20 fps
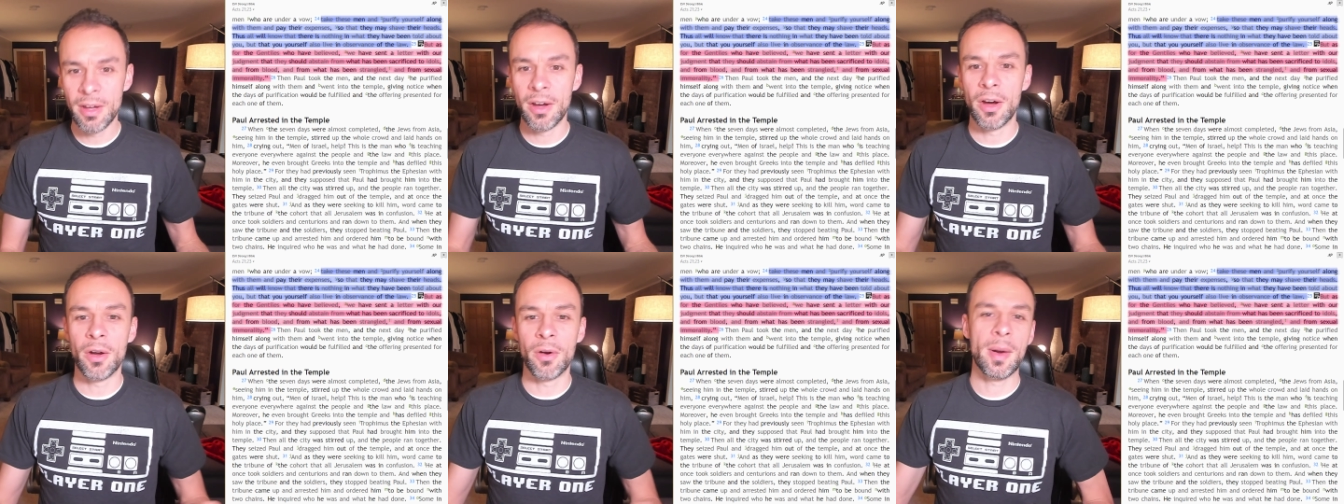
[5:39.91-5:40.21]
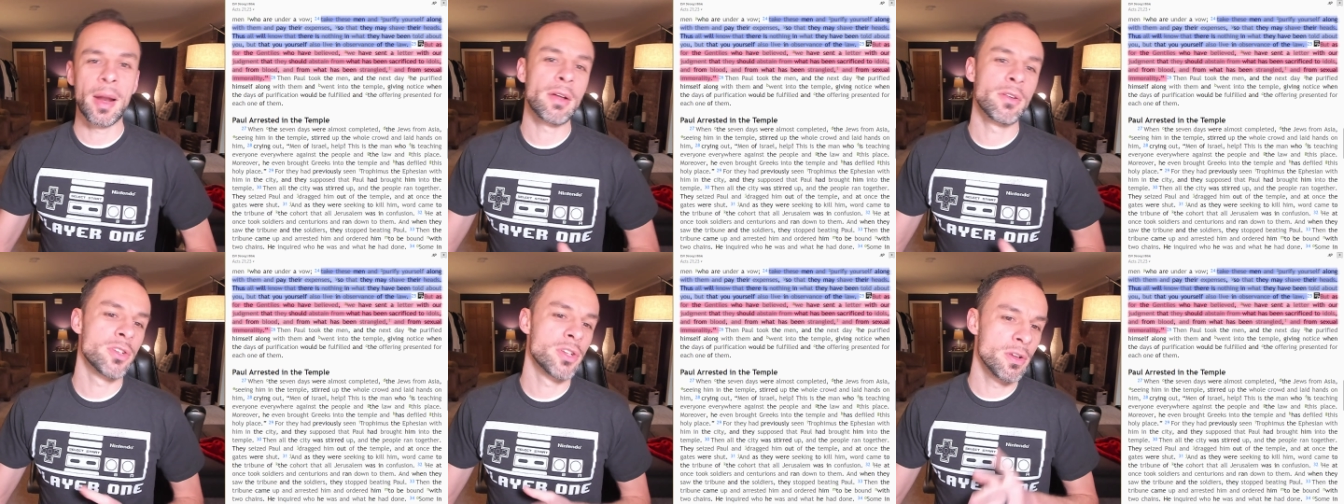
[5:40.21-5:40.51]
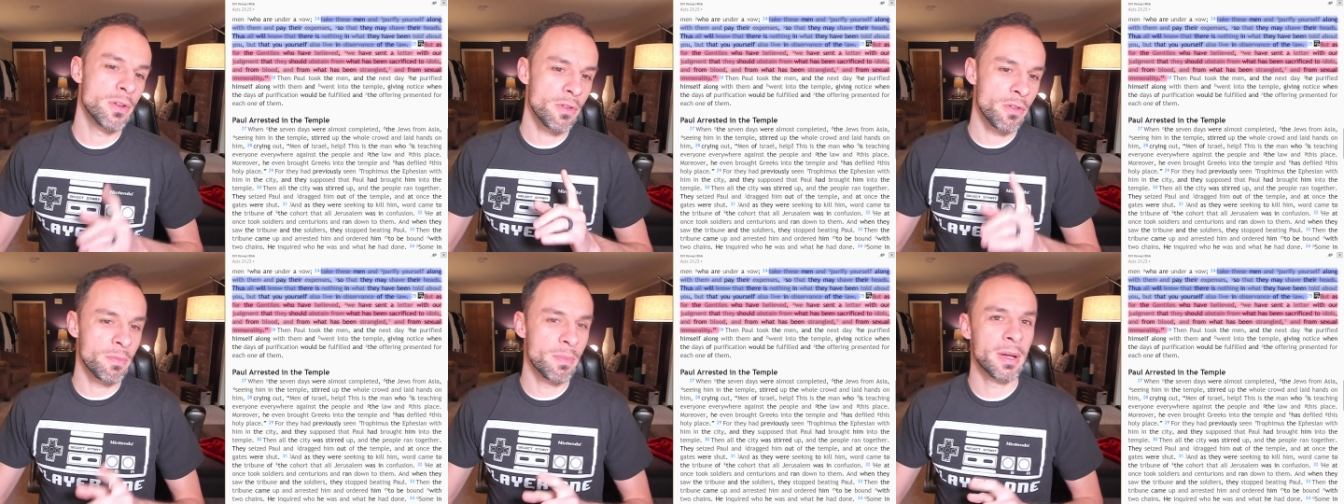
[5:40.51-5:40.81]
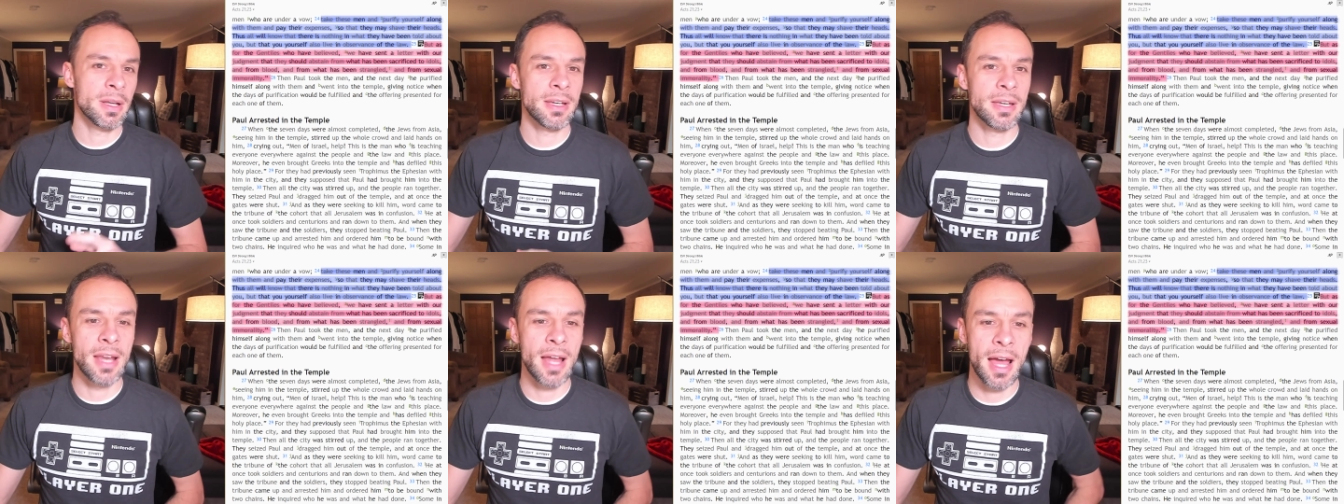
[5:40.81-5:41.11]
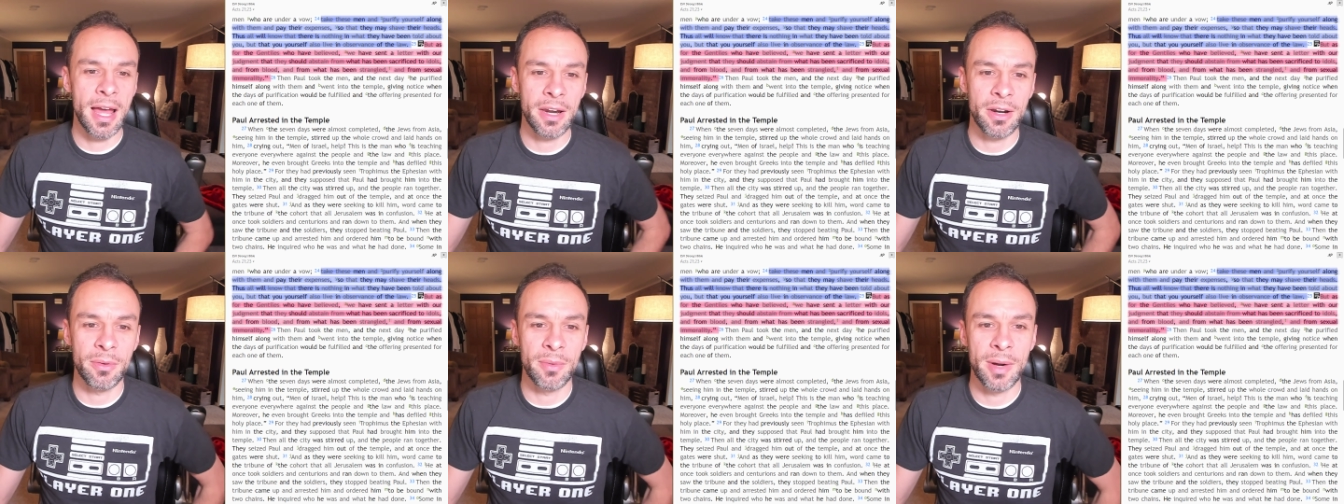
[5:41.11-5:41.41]
around Jews but
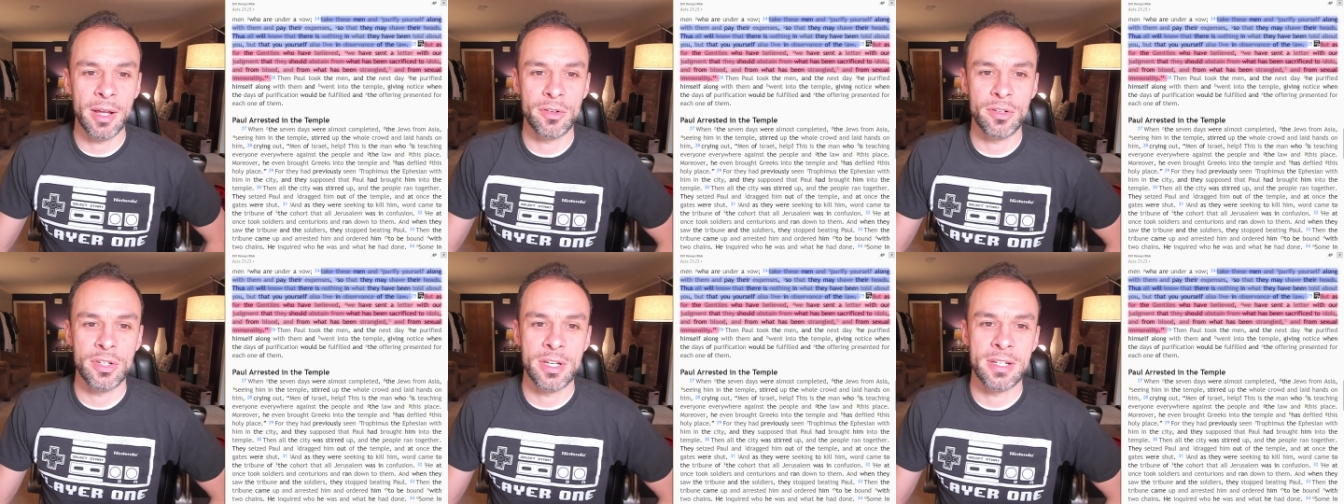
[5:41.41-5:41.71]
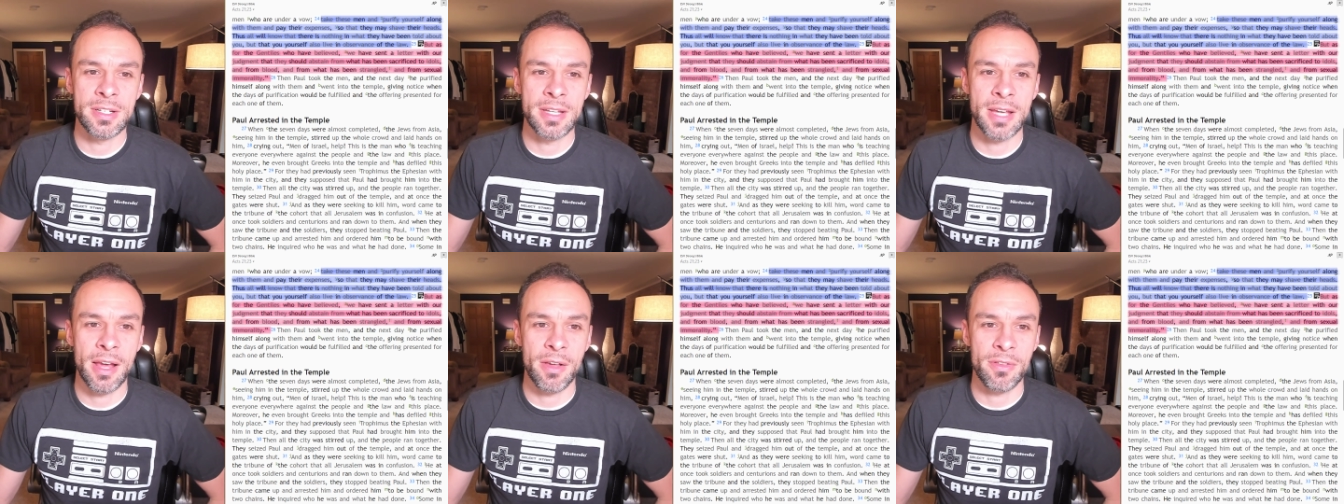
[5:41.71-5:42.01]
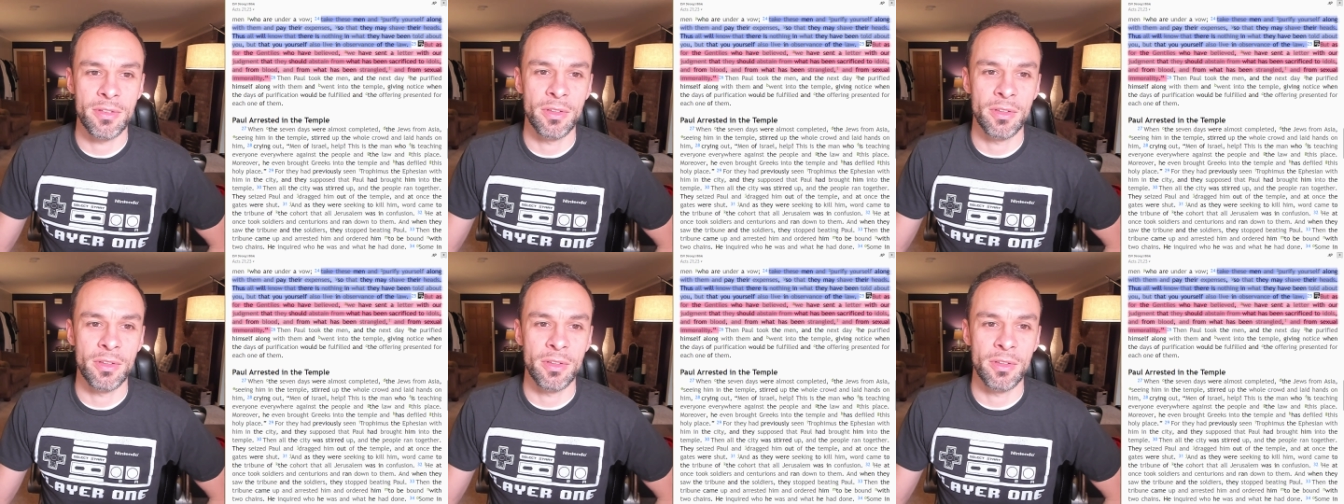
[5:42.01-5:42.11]
not around Gentiles.